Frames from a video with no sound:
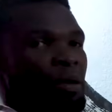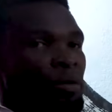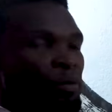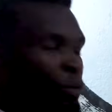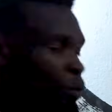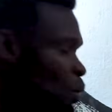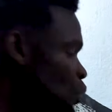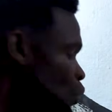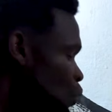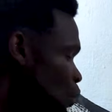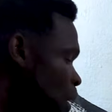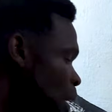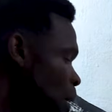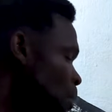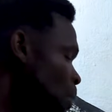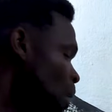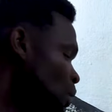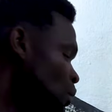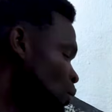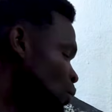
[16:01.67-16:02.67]
if you want to get
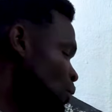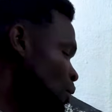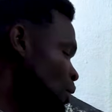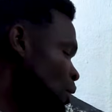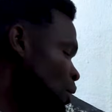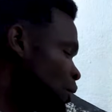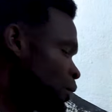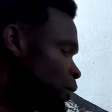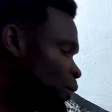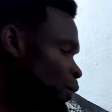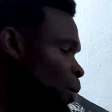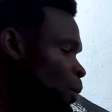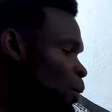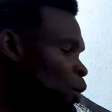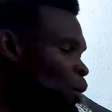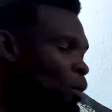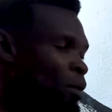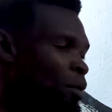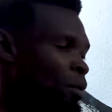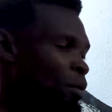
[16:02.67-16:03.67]
back to this from
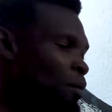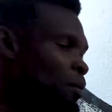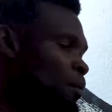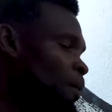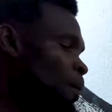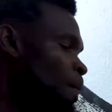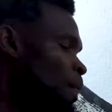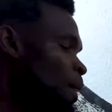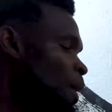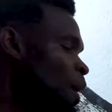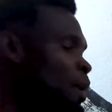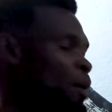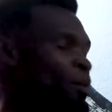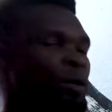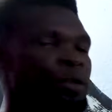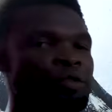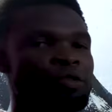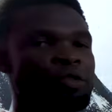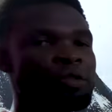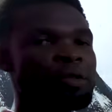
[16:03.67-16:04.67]
your
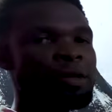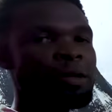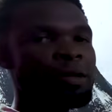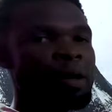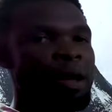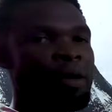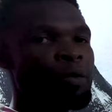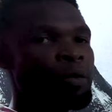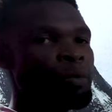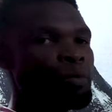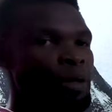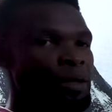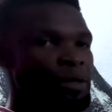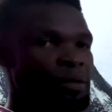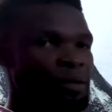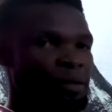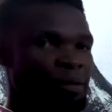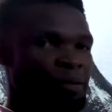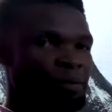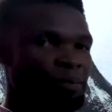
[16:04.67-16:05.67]
elementary
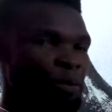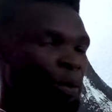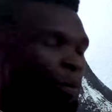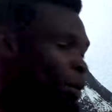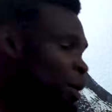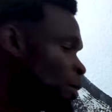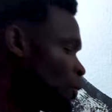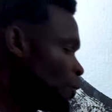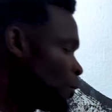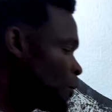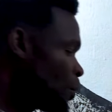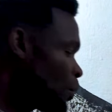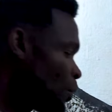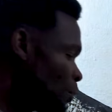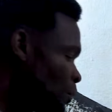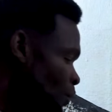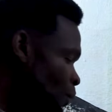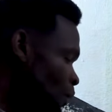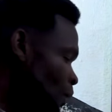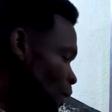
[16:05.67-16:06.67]
arithmetic, primary
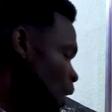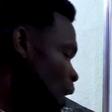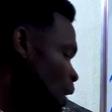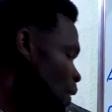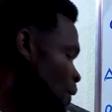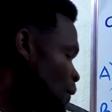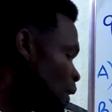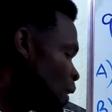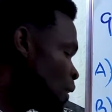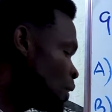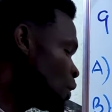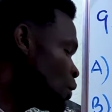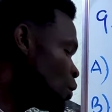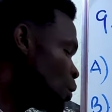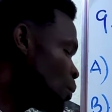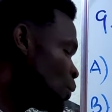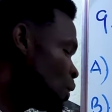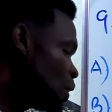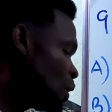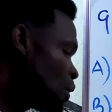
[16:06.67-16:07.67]
4, that if the
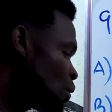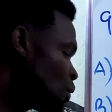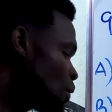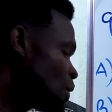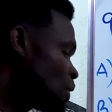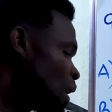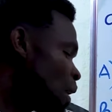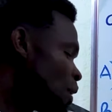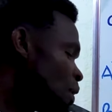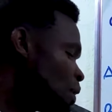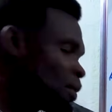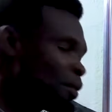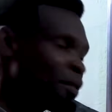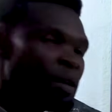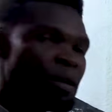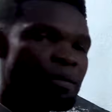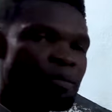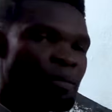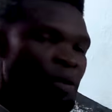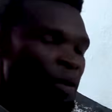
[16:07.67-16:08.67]
denominators are the
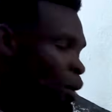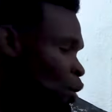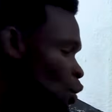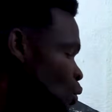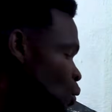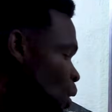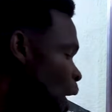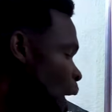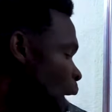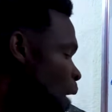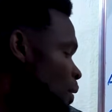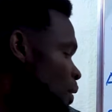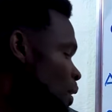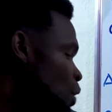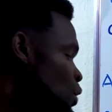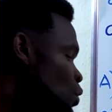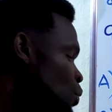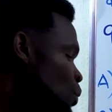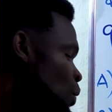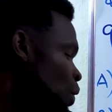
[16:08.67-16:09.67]
same, you add the
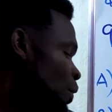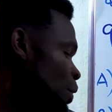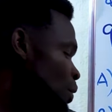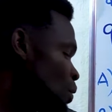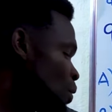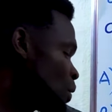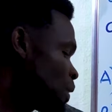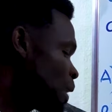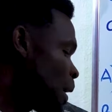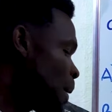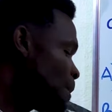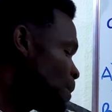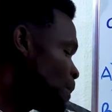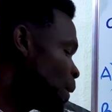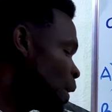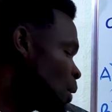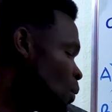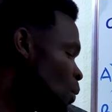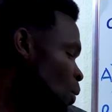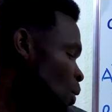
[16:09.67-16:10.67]
numerators and
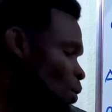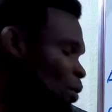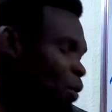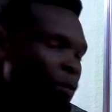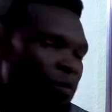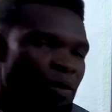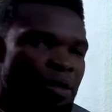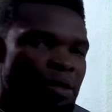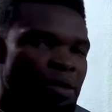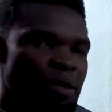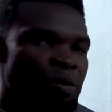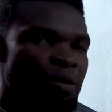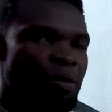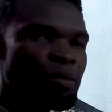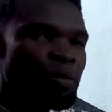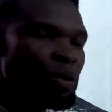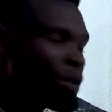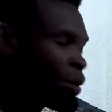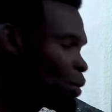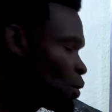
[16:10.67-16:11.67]
pick one of the
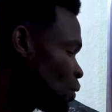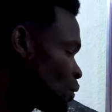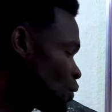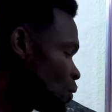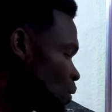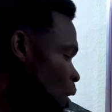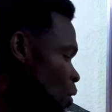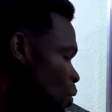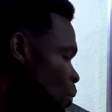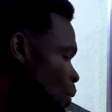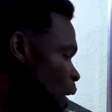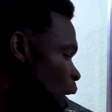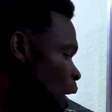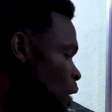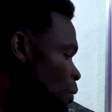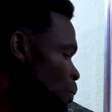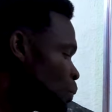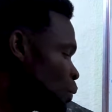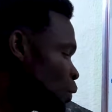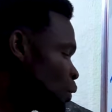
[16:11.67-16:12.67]
denominators. So that will be
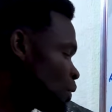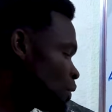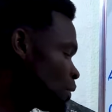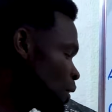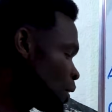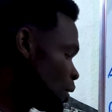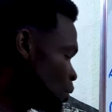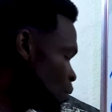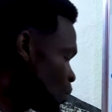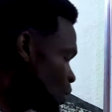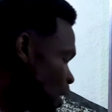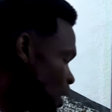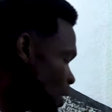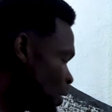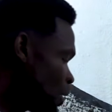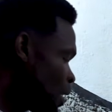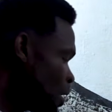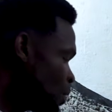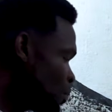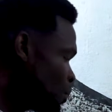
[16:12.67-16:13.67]
8 plus 3. Look at
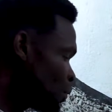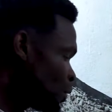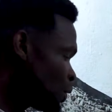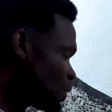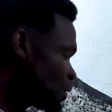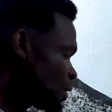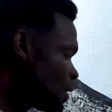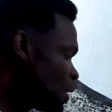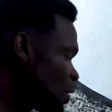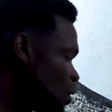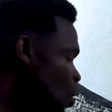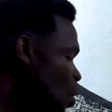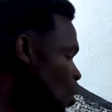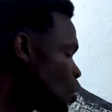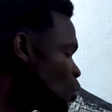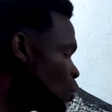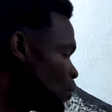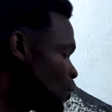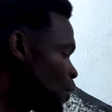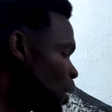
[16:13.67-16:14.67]
it, 8 plus 3.
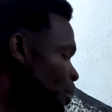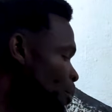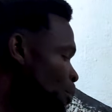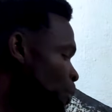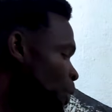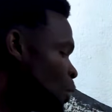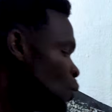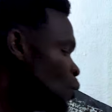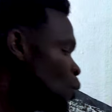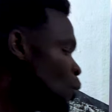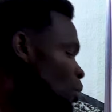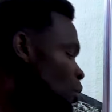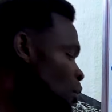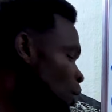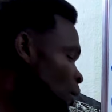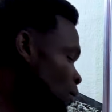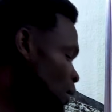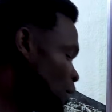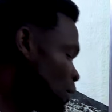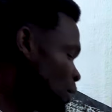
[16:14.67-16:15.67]
All over, pick one
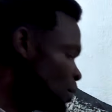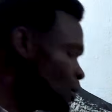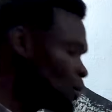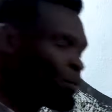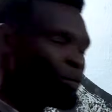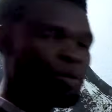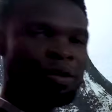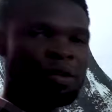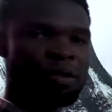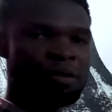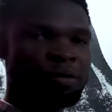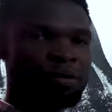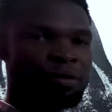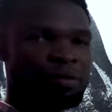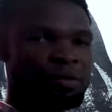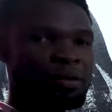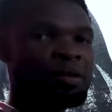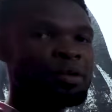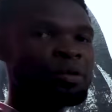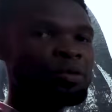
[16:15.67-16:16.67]
of the
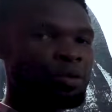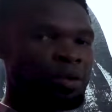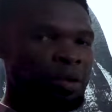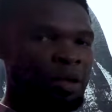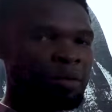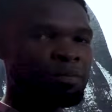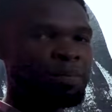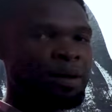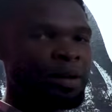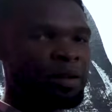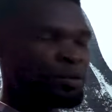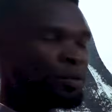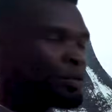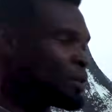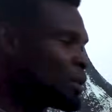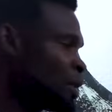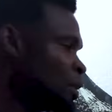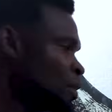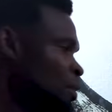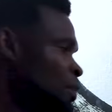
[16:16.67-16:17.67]
denominators. You get back to
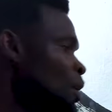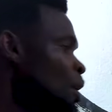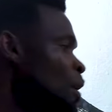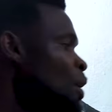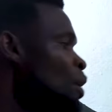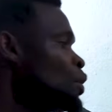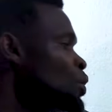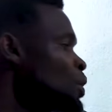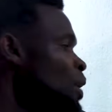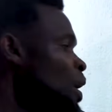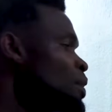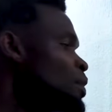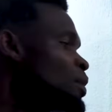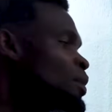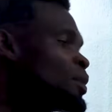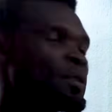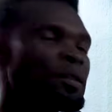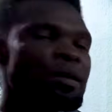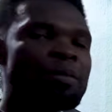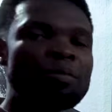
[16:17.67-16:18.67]
this. So that's the
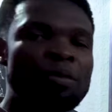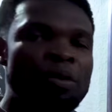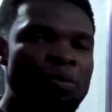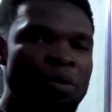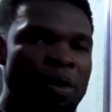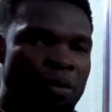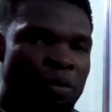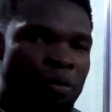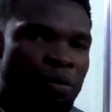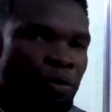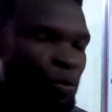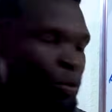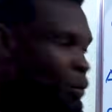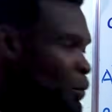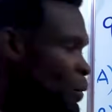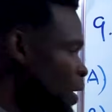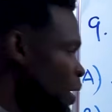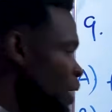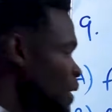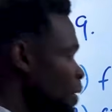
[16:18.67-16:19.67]
same thing we are going to do
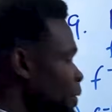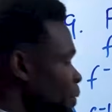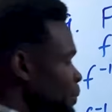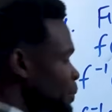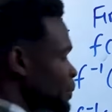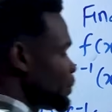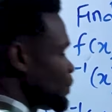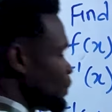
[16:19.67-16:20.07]
here.